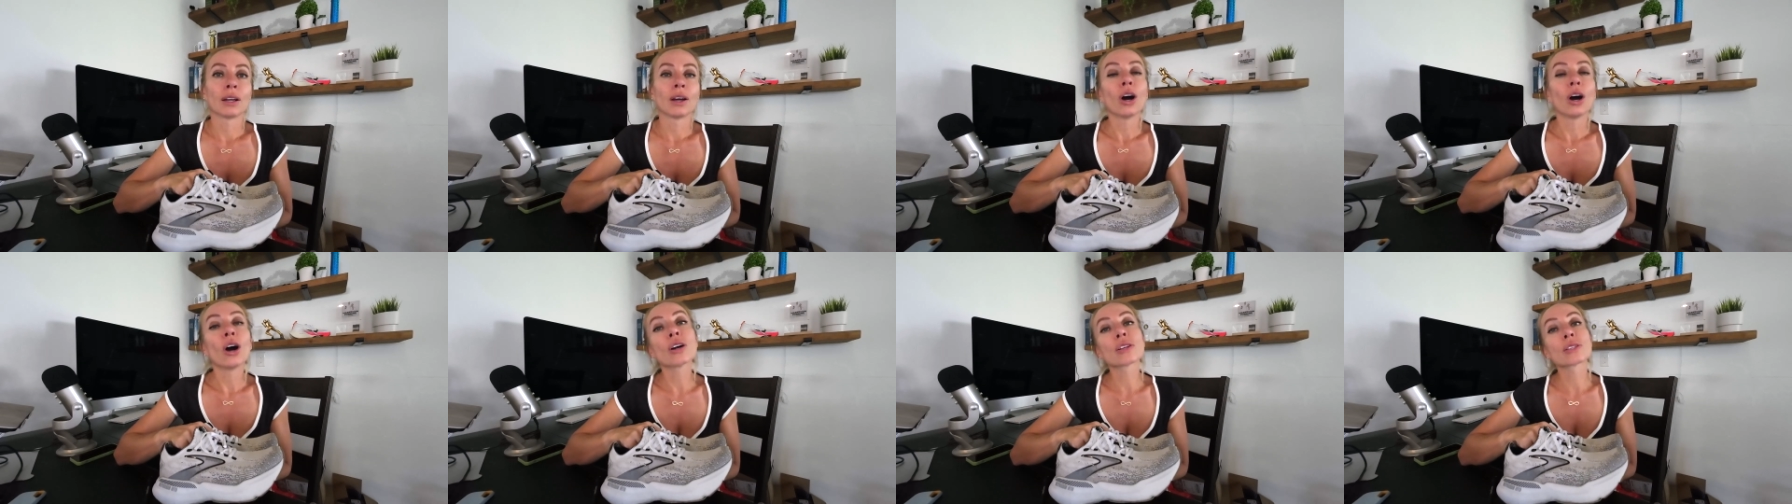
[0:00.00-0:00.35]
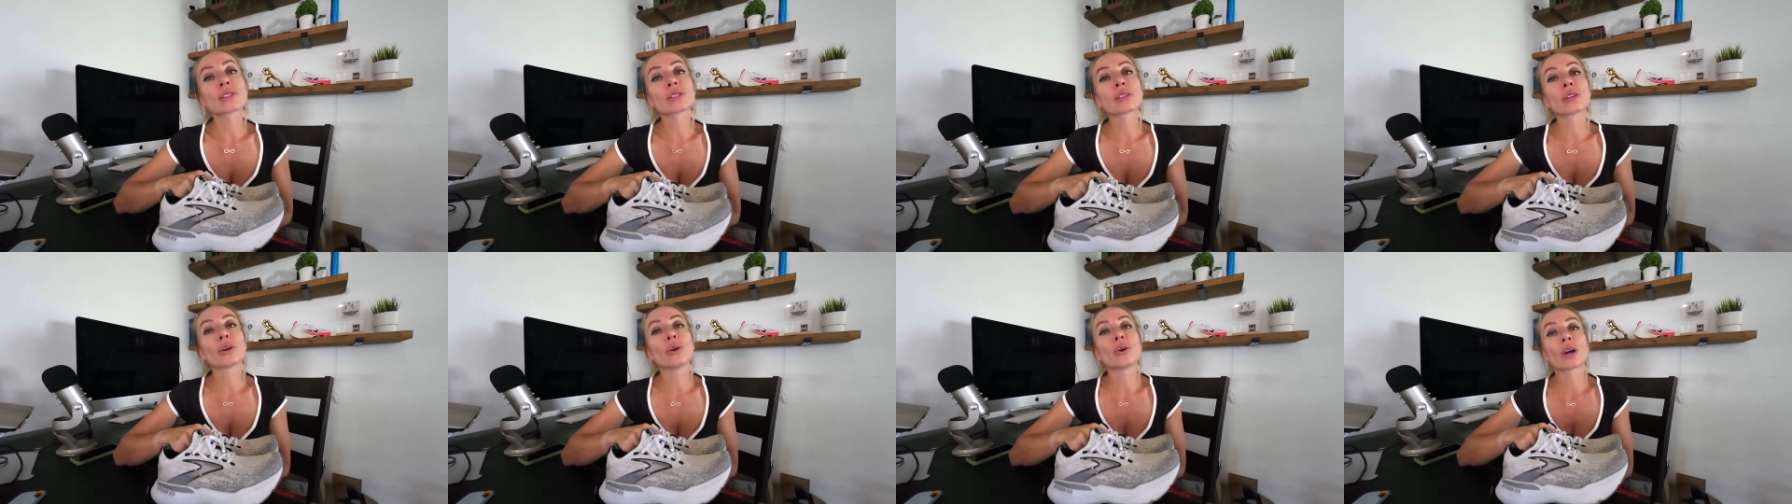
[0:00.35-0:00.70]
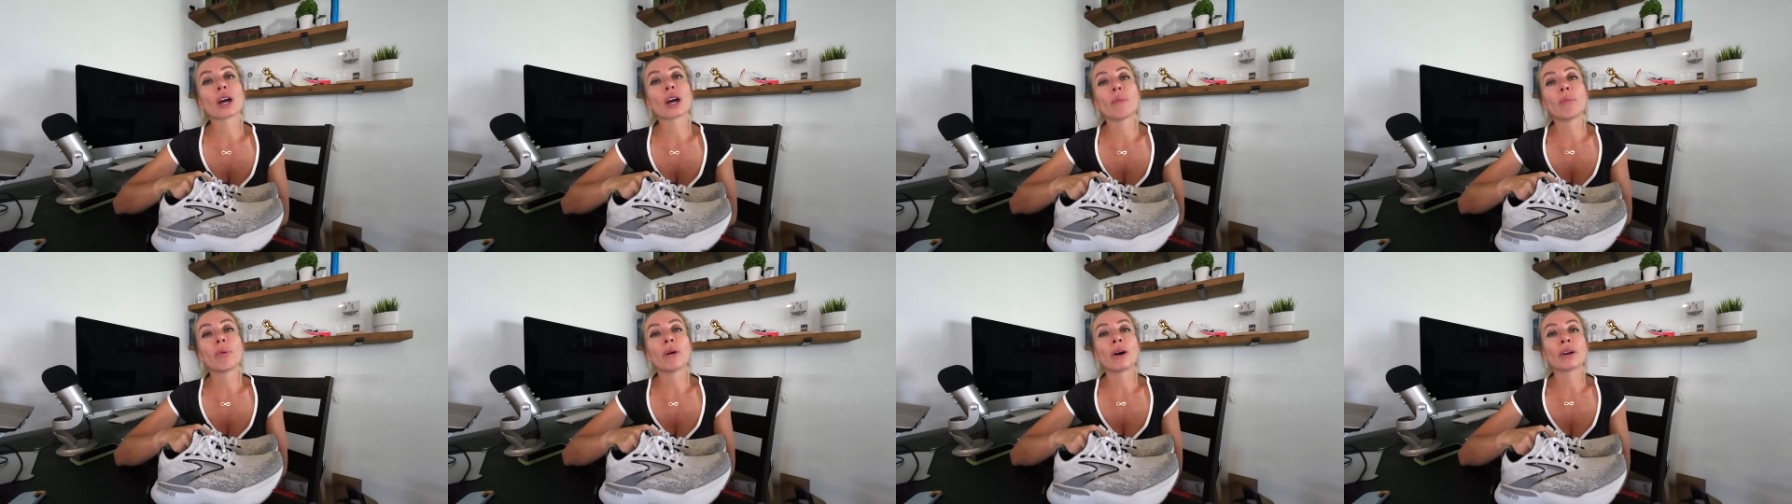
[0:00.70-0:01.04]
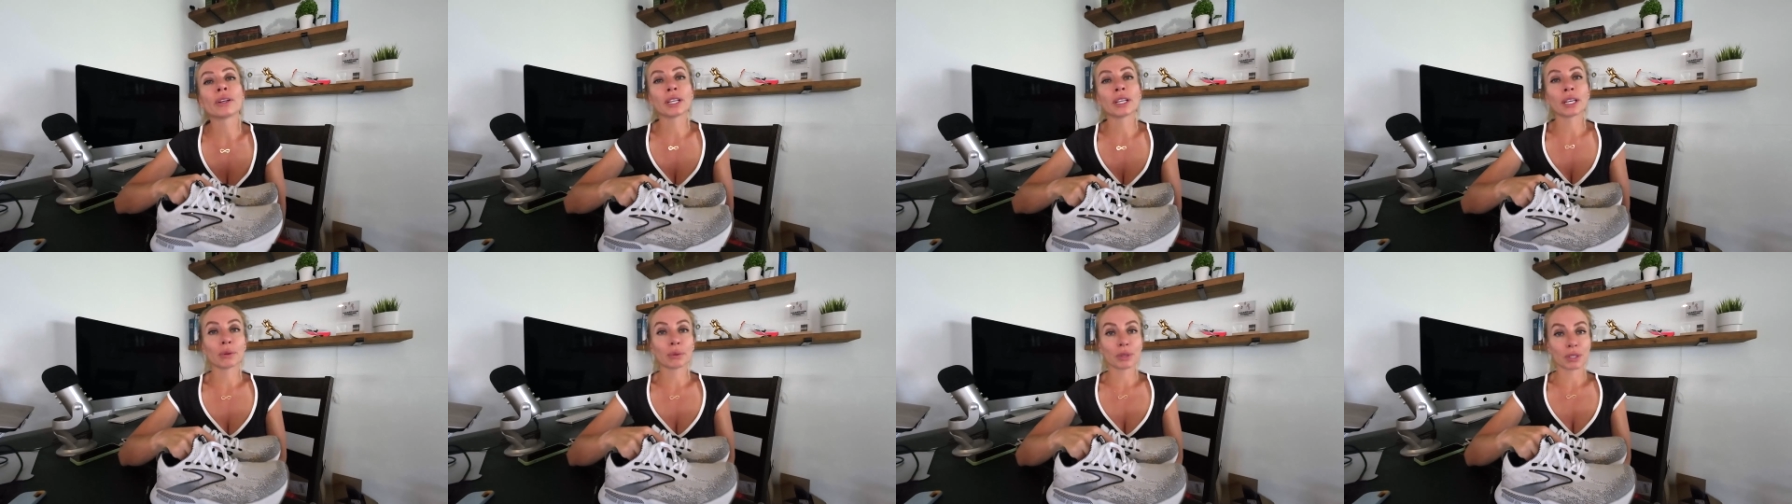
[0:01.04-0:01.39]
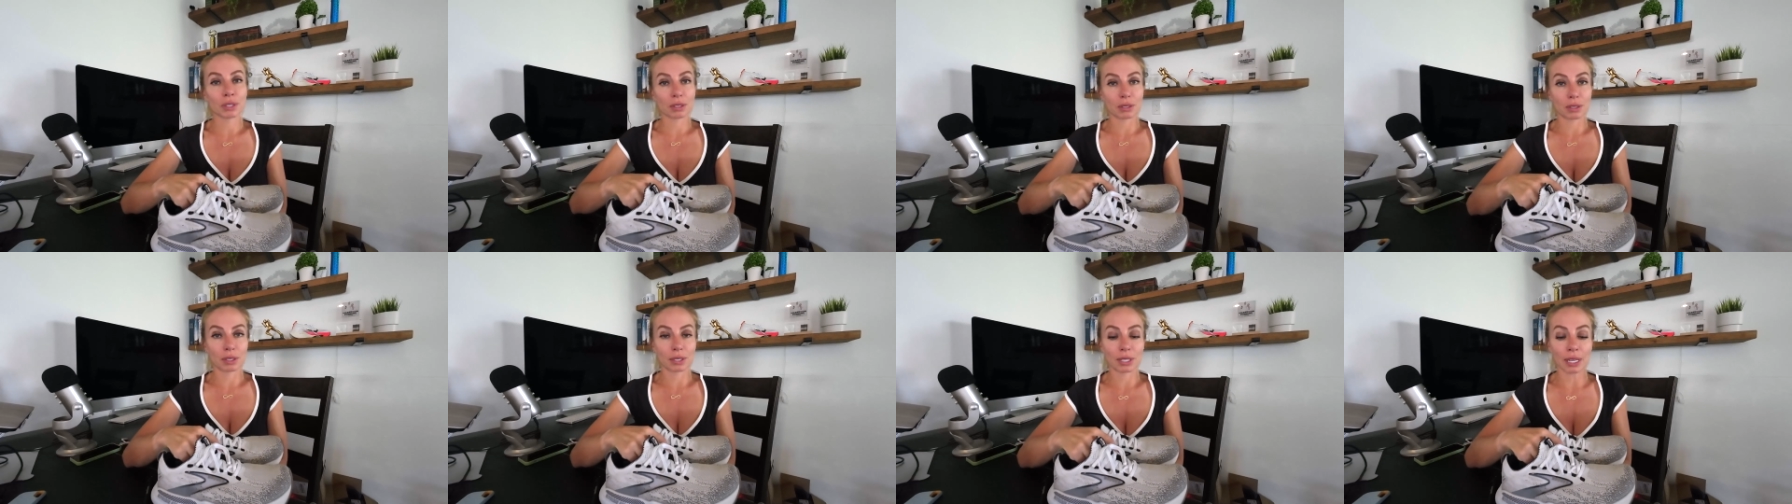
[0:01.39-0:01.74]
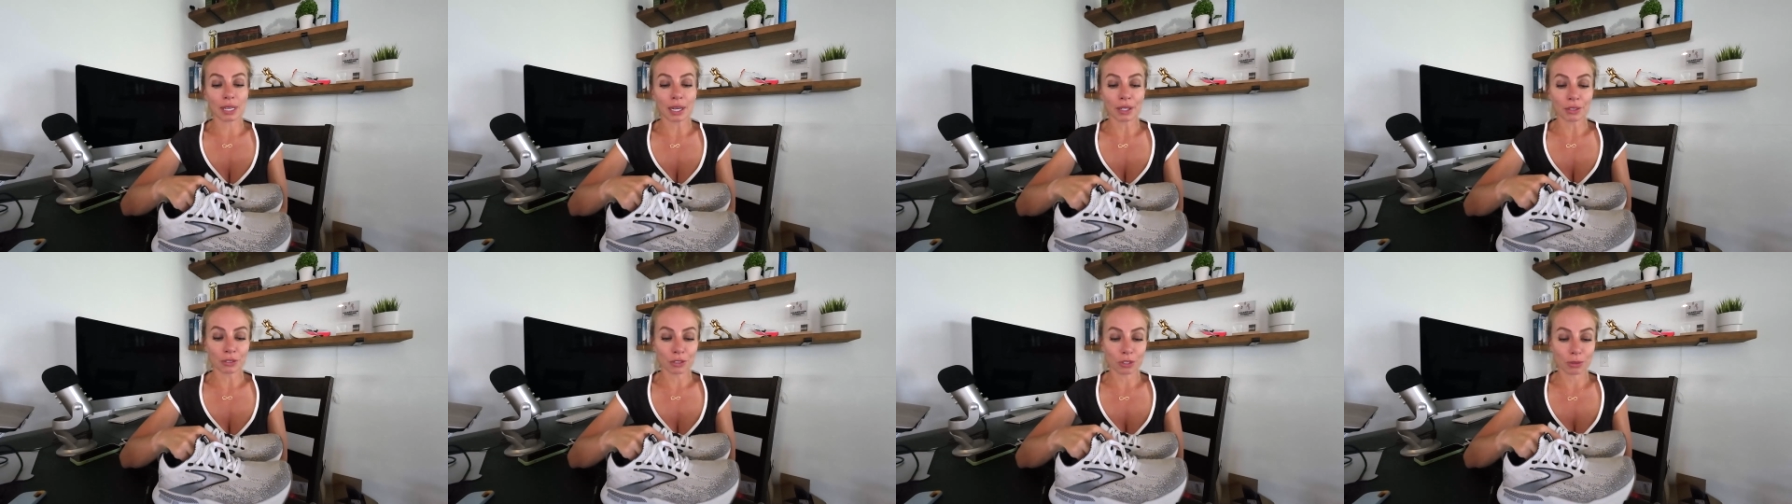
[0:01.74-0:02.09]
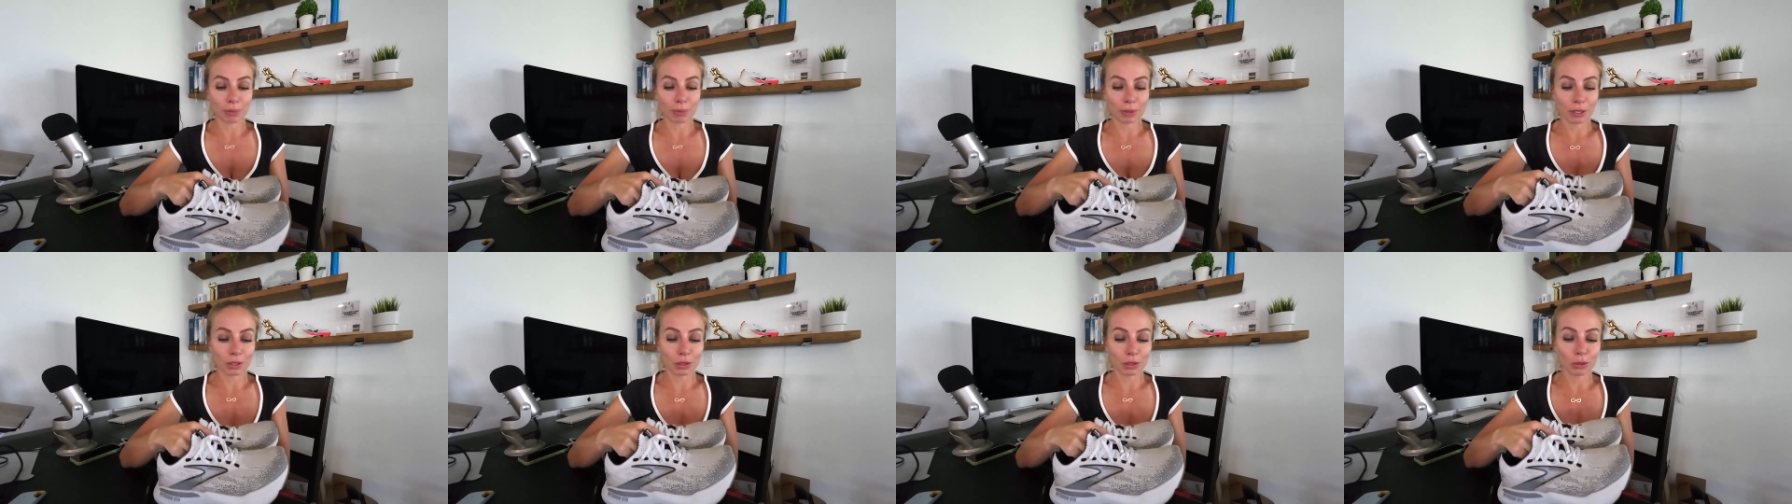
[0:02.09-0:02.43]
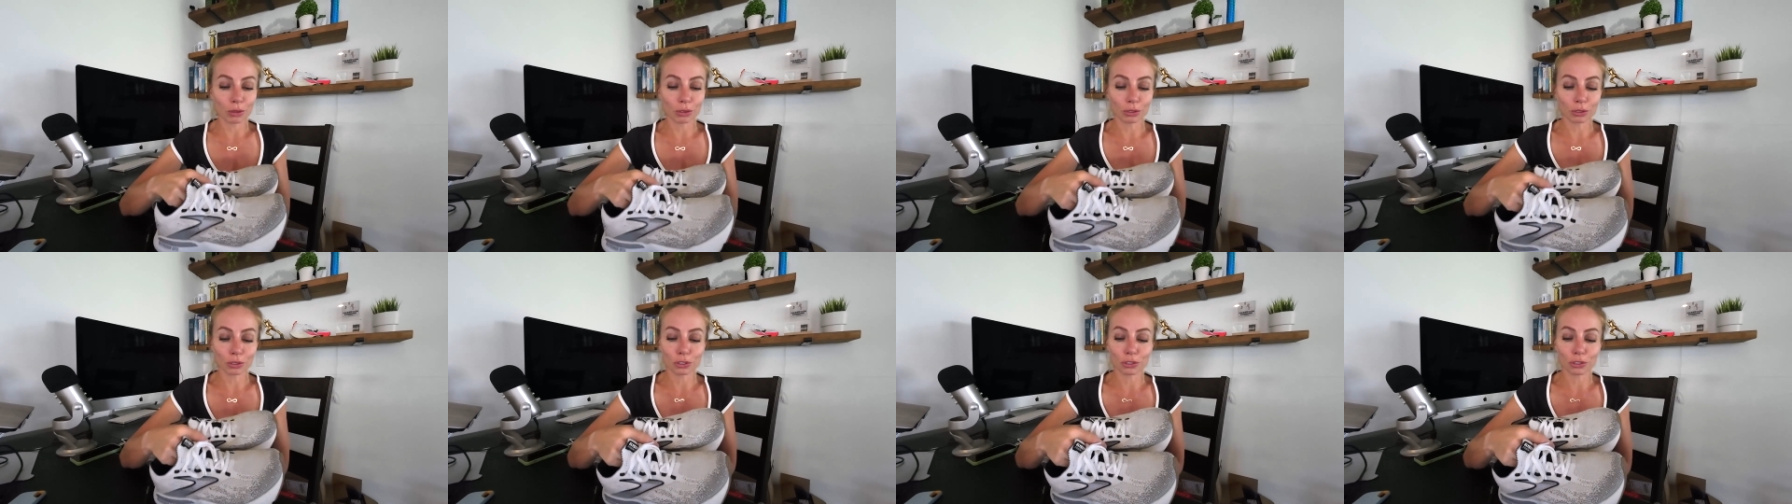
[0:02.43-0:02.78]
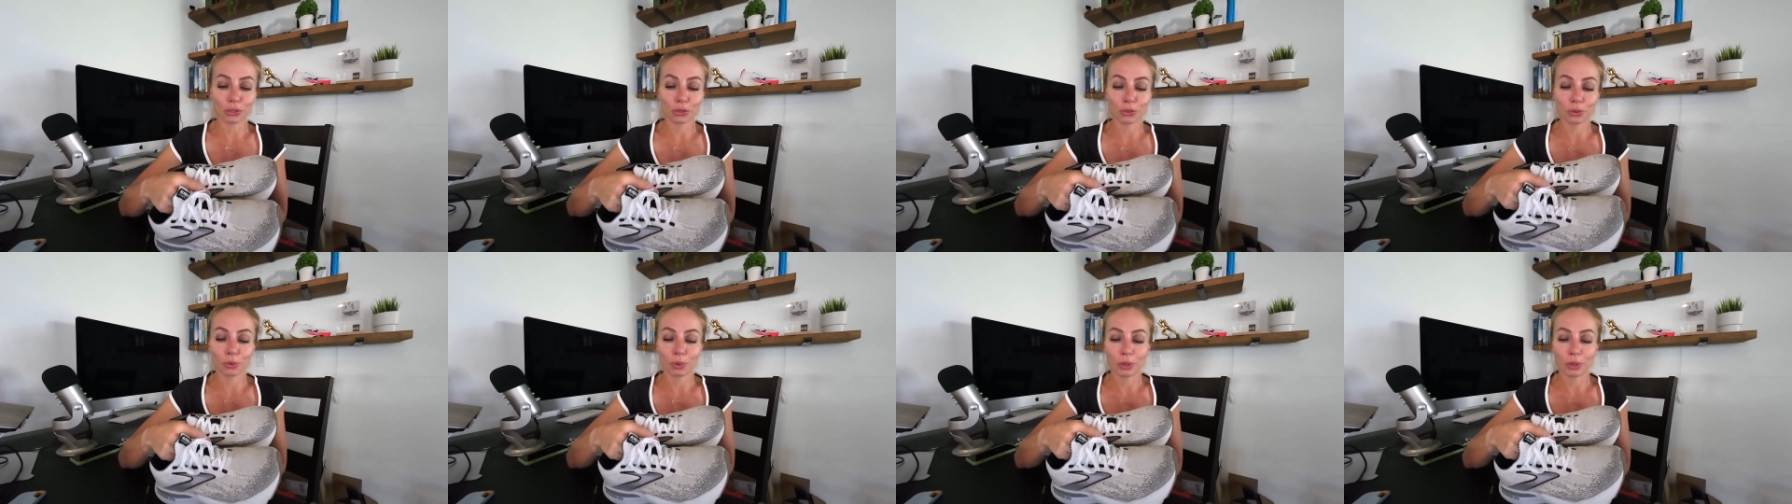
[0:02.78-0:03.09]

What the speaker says: Also, the Hoka Bondi was designed to be a neutral shoe,